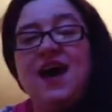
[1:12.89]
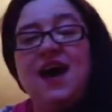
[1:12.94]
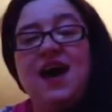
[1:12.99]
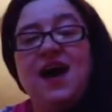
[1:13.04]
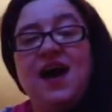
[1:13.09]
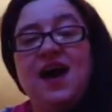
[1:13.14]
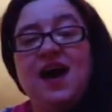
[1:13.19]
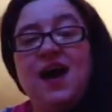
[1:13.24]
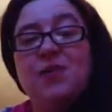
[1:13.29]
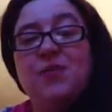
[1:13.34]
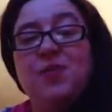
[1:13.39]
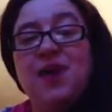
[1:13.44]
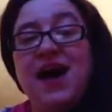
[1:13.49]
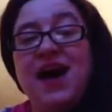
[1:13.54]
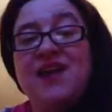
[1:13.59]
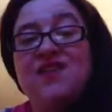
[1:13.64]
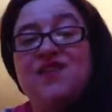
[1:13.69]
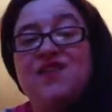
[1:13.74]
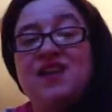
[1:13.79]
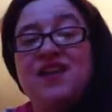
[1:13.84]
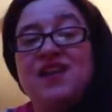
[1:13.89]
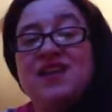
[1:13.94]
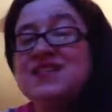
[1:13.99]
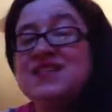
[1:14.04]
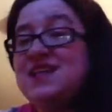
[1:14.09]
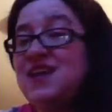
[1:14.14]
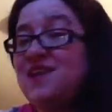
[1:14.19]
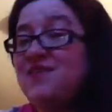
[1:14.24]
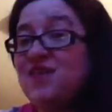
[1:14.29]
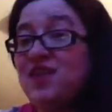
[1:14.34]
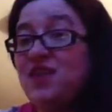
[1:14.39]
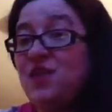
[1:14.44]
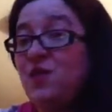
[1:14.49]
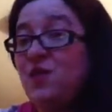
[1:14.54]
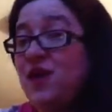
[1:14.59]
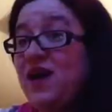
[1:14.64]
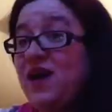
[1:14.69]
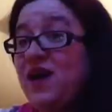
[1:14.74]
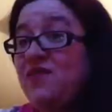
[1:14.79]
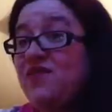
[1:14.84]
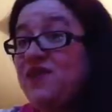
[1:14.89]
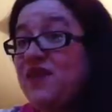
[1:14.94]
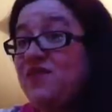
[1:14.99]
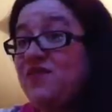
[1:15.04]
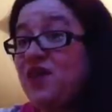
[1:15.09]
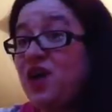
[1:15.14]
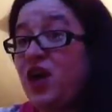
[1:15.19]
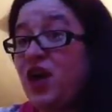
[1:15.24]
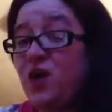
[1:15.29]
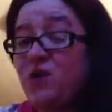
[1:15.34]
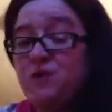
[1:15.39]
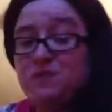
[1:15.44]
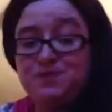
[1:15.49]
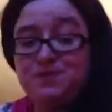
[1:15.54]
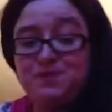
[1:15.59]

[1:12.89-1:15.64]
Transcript: But I think it's definitely worth giving a go.